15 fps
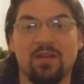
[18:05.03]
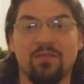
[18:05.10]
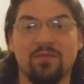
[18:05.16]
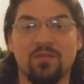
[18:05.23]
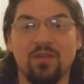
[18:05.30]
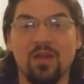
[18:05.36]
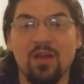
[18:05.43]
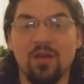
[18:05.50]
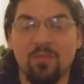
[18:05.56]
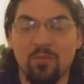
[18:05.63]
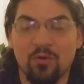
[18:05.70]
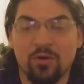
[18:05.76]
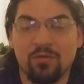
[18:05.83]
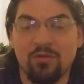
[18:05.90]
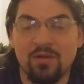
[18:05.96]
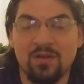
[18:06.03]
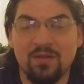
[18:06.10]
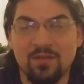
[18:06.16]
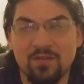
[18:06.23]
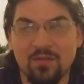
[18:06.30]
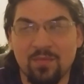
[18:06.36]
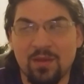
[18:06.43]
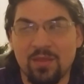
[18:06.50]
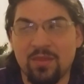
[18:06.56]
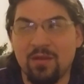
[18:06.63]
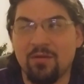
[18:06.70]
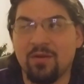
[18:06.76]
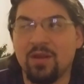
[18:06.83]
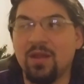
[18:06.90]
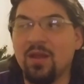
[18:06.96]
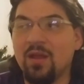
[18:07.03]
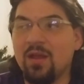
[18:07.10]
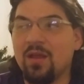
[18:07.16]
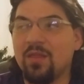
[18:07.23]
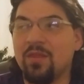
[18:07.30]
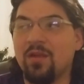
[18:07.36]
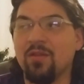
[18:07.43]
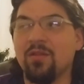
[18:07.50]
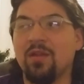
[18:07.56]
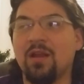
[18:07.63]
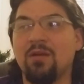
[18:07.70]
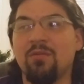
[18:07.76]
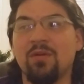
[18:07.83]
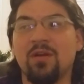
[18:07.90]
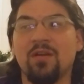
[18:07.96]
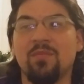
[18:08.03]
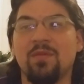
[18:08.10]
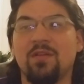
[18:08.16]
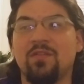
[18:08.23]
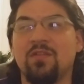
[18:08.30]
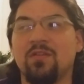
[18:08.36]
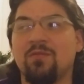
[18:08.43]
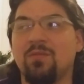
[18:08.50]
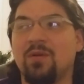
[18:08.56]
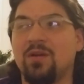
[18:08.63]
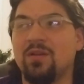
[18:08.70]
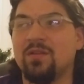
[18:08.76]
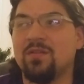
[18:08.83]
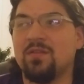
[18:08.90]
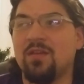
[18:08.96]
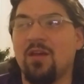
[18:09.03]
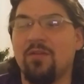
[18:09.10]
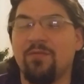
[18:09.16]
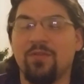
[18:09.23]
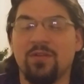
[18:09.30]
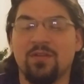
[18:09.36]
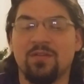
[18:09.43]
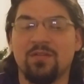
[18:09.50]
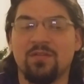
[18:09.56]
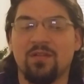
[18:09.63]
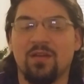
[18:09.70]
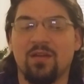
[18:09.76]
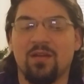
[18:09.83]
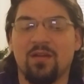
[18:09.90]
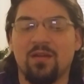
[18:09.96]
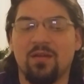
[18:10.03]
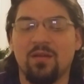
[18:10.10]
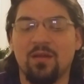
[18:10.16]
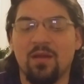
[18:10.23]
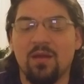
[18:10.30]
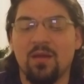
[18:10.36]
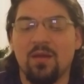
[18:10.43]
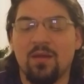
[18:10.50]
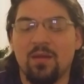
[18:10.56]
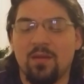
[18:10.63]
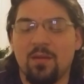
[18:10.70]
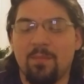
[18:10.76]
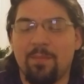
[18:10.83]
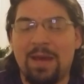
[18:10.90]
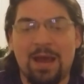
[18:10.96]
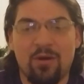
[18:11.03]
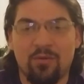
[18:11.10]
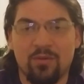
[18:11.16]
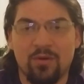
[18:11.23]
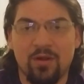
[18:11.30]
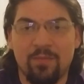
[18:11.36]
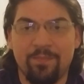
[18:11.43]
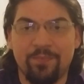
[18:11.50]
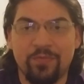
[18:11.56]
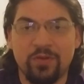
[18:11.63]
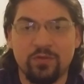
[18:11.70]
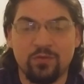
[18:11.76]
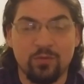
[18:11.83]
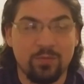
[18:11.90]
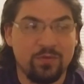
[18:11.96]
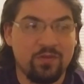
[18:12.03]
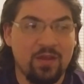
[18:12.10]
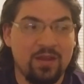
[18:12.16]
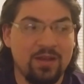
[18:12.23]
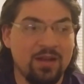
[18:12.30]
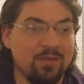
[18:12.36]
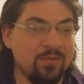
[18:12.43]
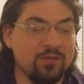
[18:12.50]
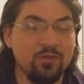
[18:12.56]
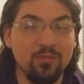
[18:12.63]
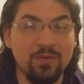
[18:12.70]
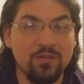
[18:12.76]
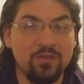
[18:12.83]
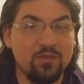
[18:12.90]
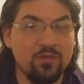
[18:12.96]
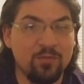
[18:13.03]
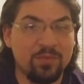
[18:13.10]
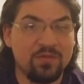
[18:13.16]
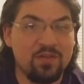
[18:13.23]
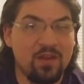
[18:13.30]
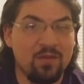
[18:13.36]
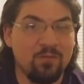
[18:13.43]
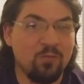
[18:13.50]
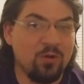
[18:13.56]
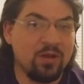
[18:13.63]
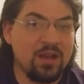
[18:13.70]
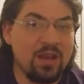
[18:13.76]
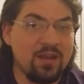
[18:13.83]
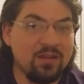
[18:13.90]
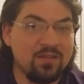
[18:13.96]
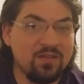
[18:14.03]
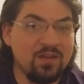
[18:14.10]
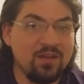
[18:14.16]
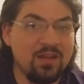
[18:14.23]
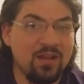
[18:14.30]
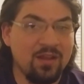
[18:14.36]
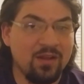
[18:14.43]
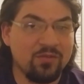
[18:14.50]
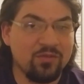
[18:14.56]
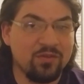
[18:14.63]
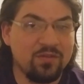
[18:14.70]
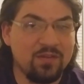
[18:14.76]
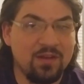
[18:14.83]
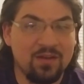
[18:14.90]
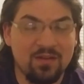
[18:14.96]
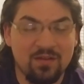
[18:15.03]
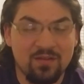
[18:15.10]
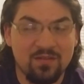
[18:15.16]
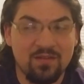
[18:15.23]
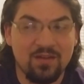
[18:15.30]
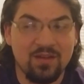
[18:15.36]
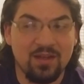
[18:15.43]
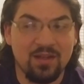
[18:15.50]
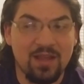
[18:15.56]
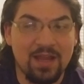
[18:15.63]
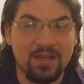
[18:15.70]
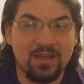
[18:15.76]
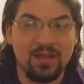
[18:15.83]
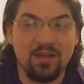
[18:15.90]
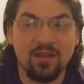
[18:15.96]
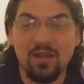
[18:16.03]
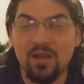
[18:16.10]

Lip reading: gives more credence to my theory. The other thing I wanted to mention was Kefla's power-up to Super Saiyan. I'm assuming she's Super Saiyan 1. I didn't see any electricity. I didn't see any lightning.